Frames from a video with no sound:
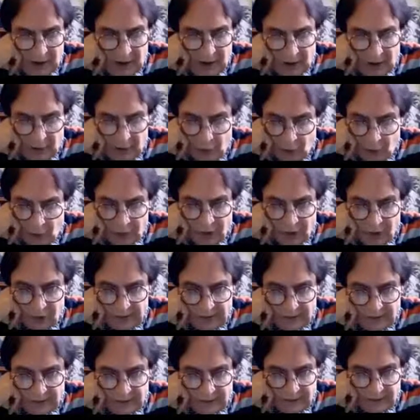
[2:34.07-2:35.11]
and no
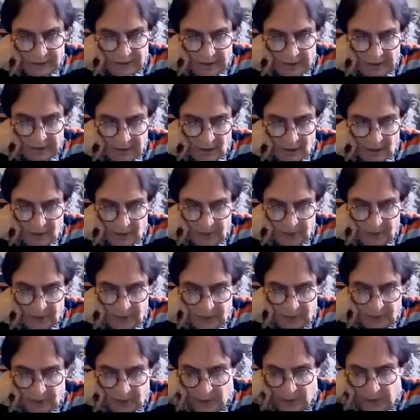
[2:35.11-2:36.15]
traces of
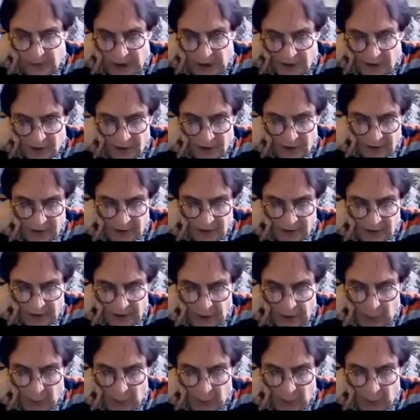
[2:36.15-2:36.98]
major